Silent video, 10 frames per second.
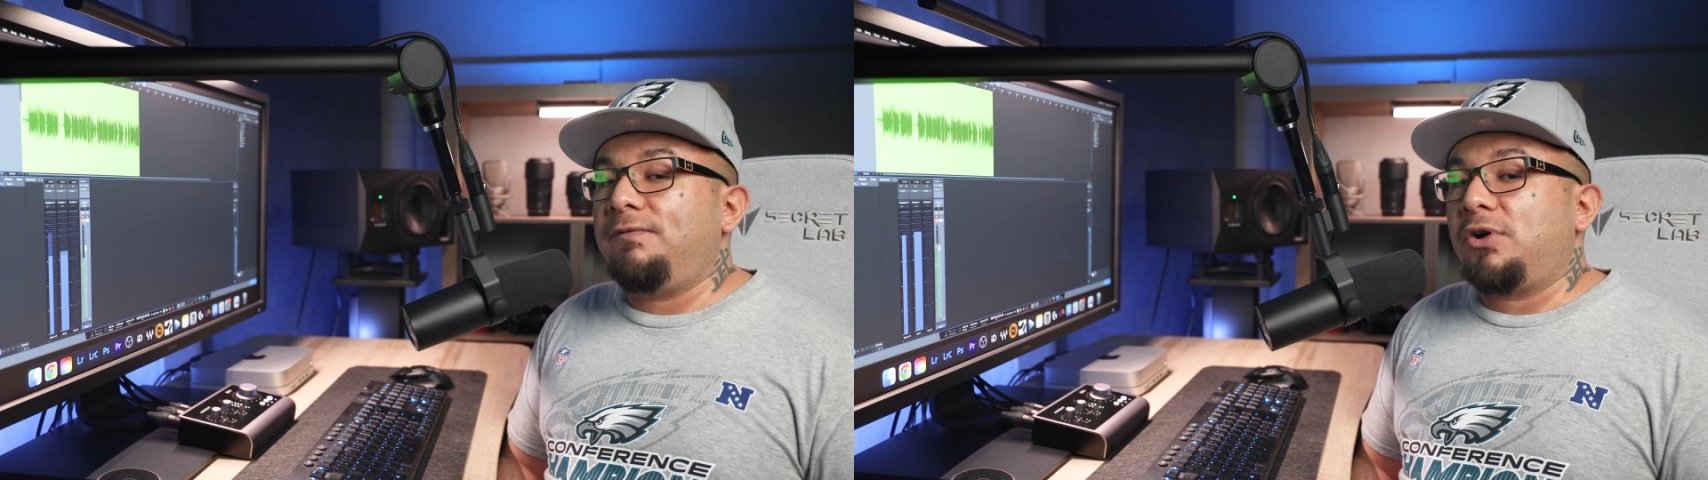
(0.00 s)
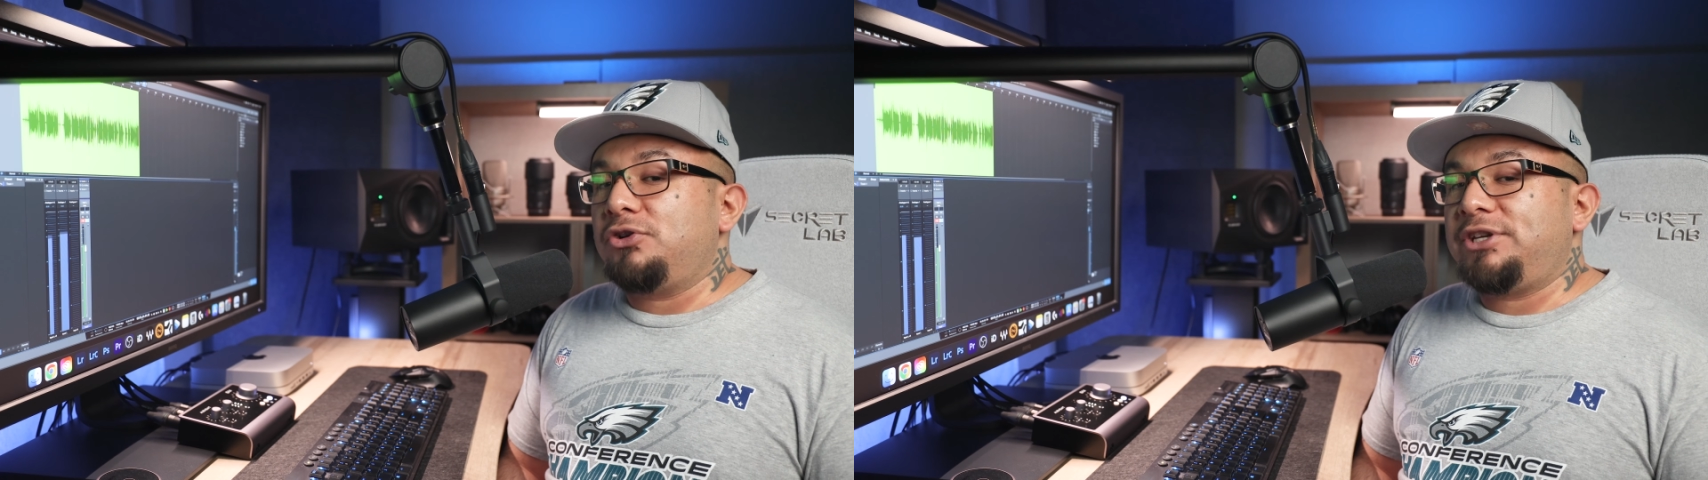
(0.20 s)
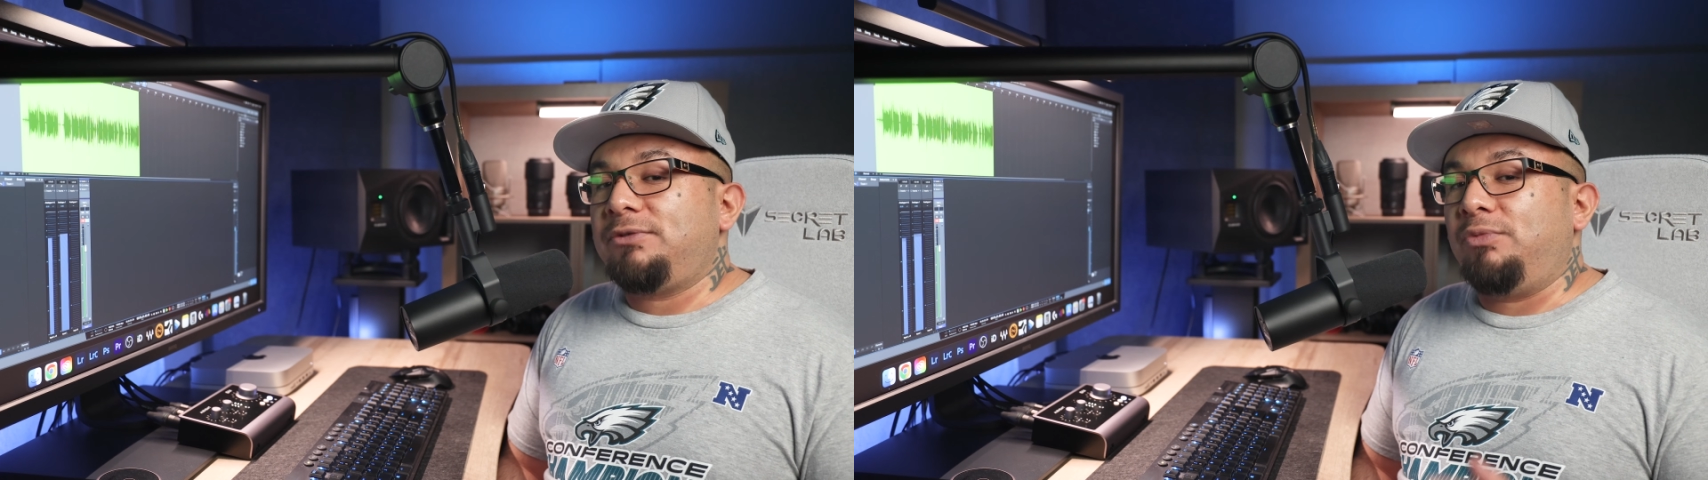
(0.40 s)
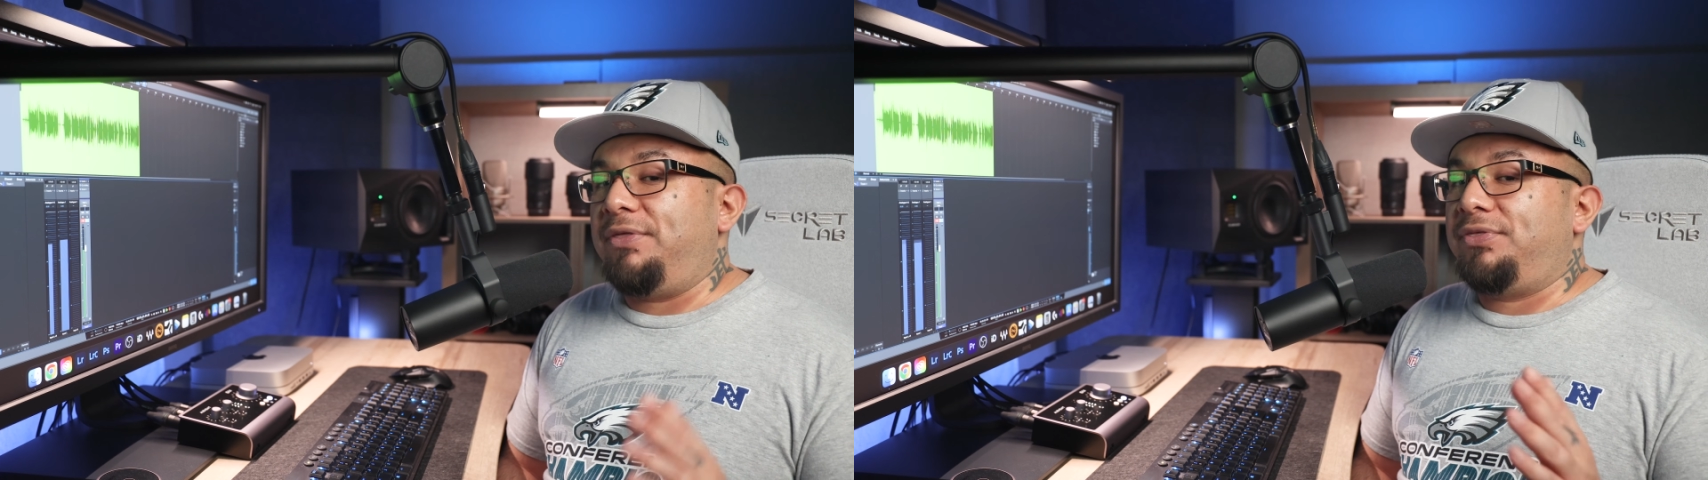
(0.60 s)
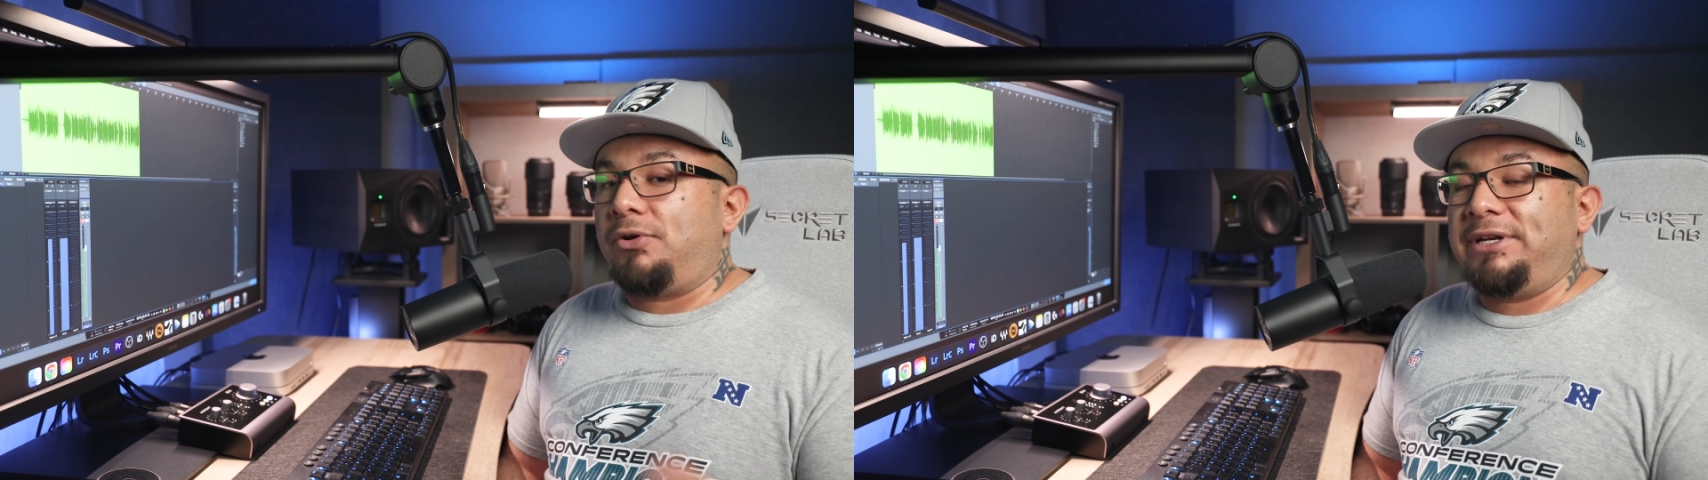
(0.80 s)
version
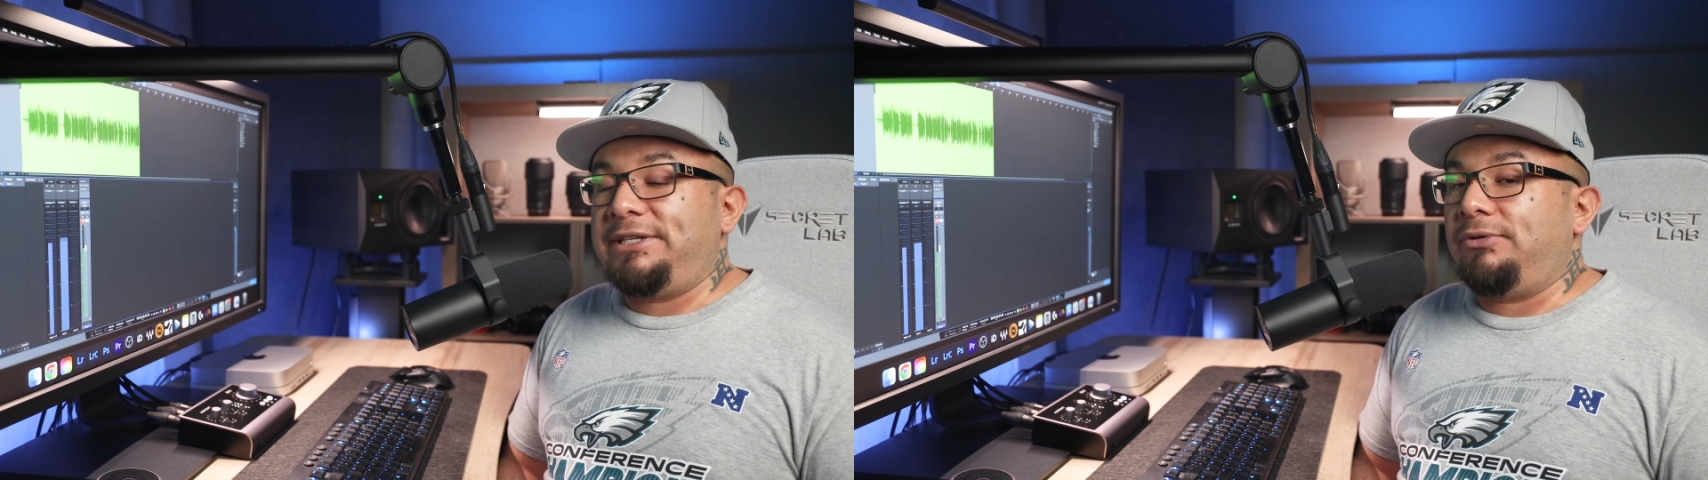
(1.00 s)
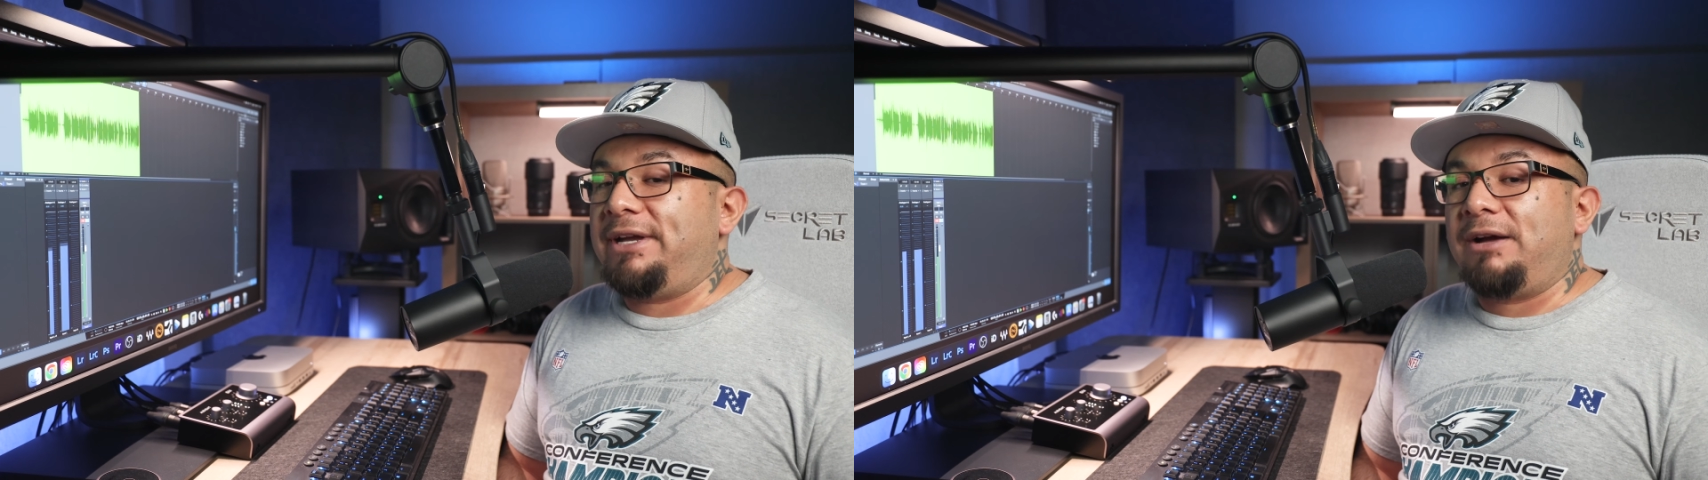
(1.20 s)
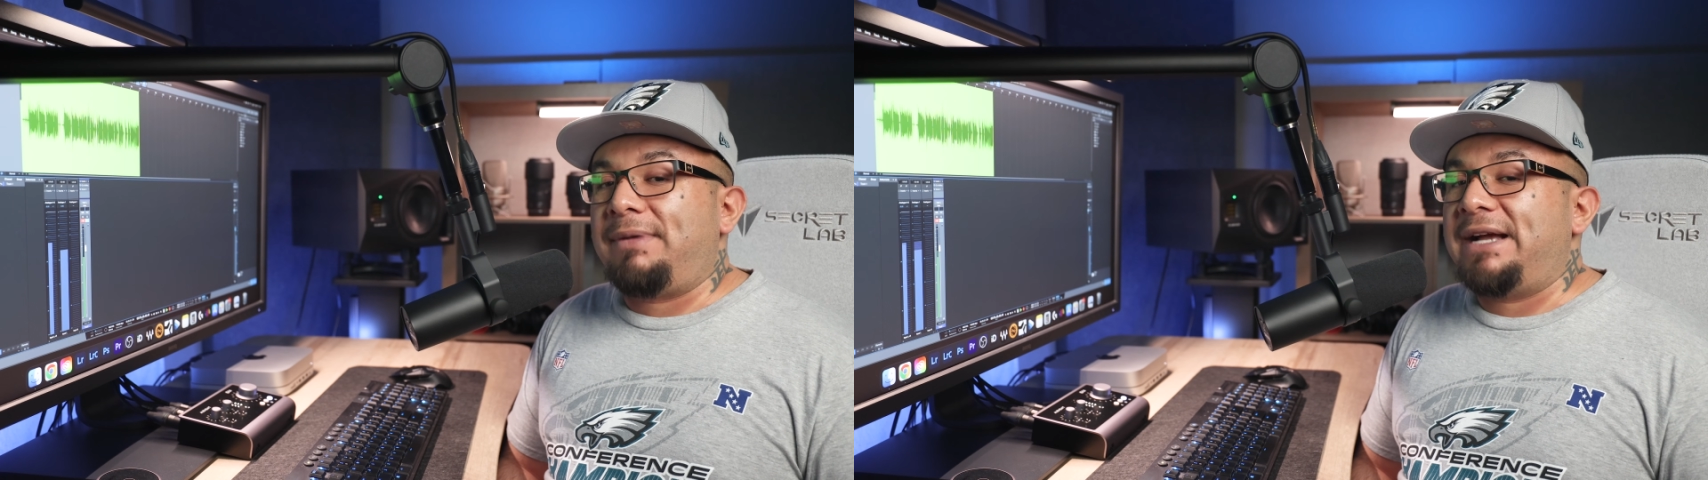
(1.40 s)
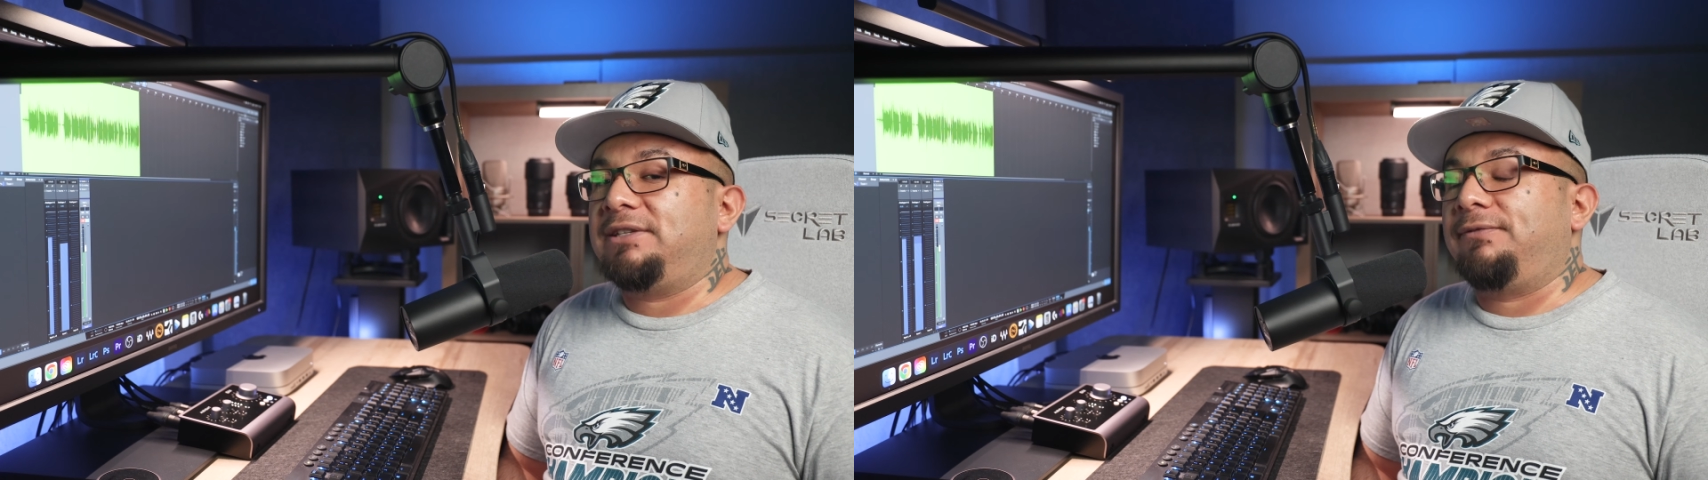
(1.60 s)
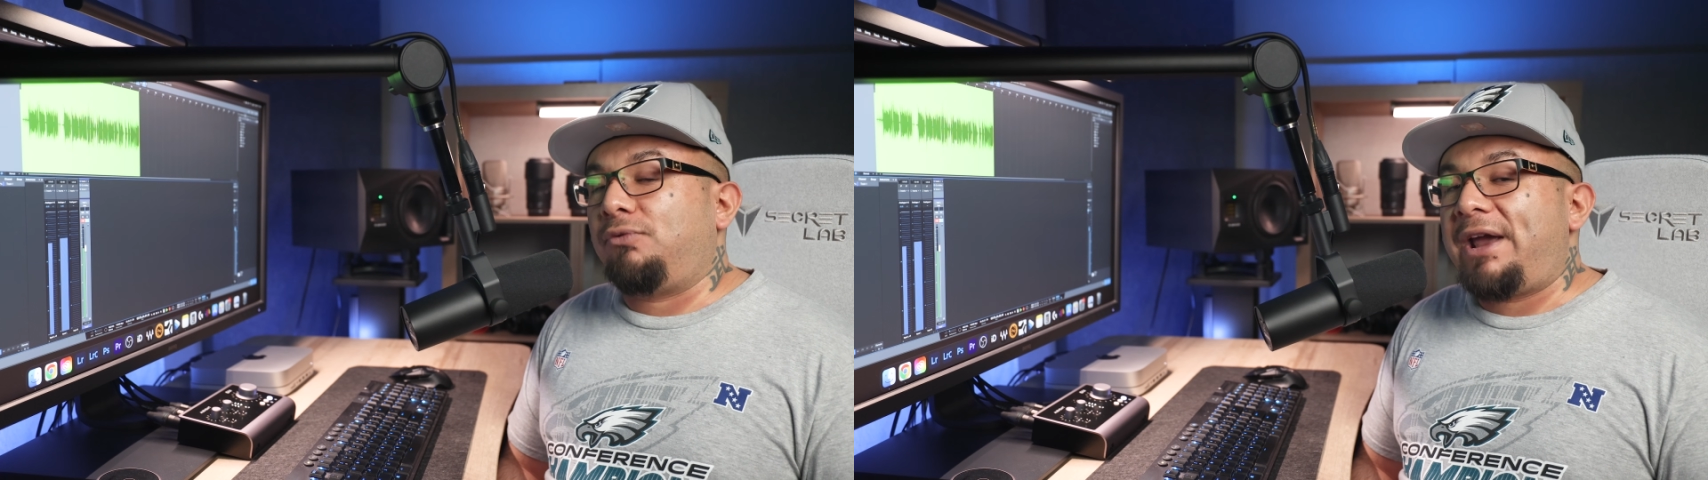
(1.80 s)
with
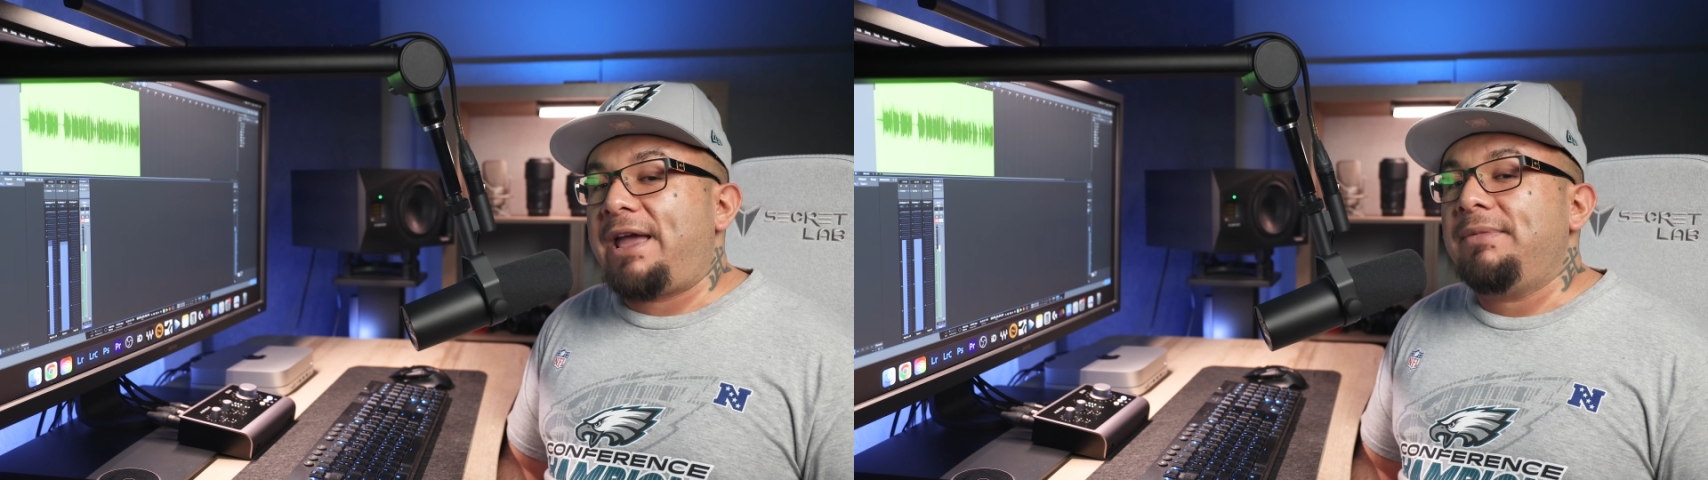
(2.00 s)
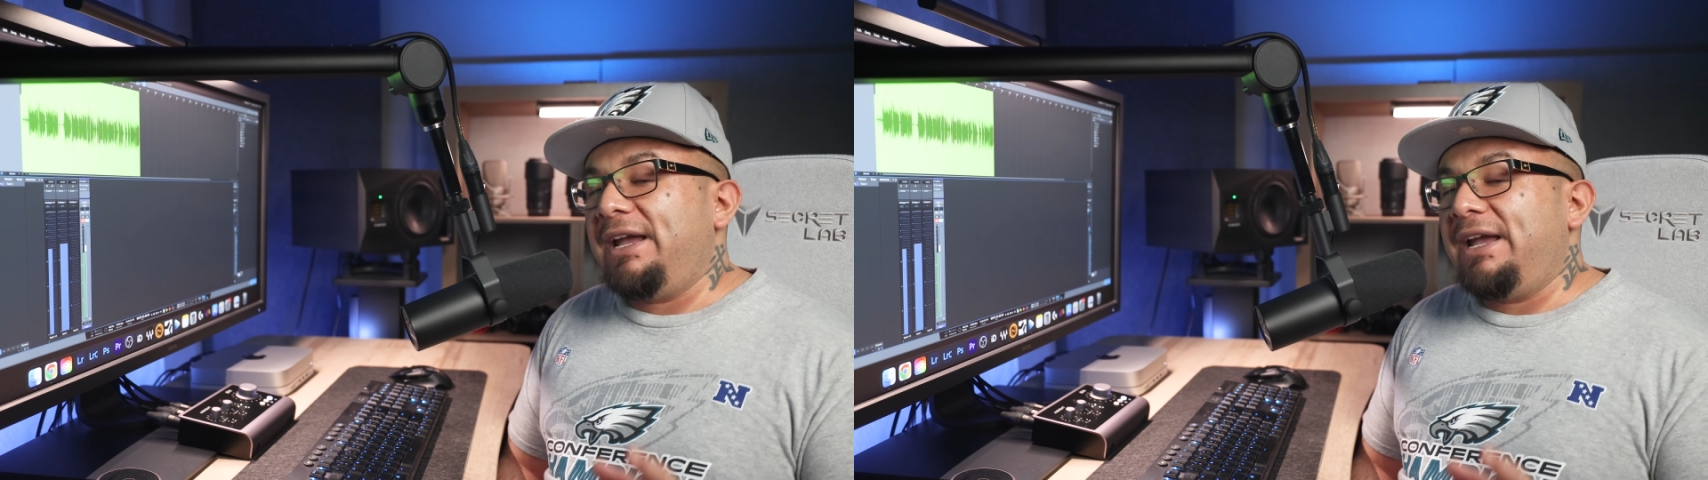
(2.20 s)
32GB of RAM